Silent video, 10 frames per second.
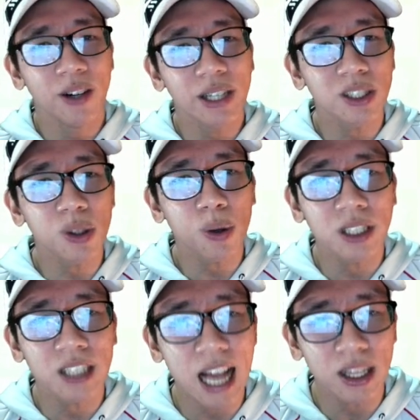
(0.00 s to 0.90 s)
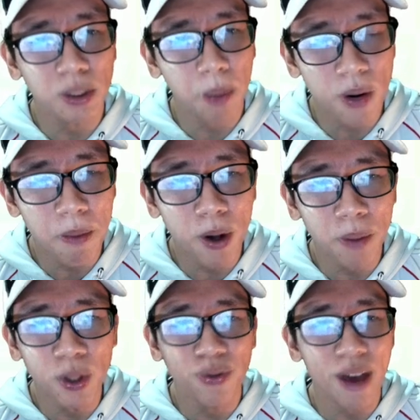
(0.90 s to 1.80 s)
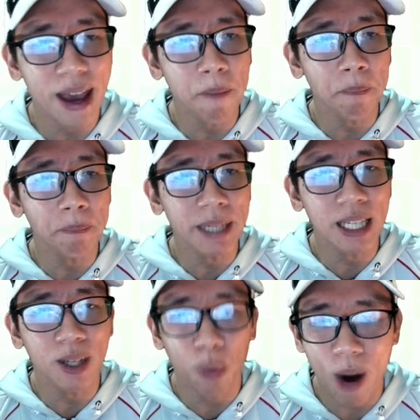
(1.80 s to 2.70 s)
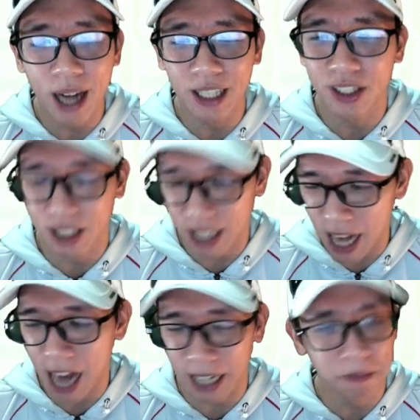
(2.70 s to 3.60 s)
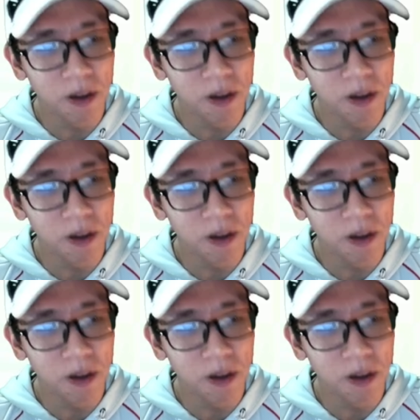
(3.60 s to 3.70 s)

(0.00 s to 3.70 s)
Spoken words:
Restore status Pokemon move MP once 9.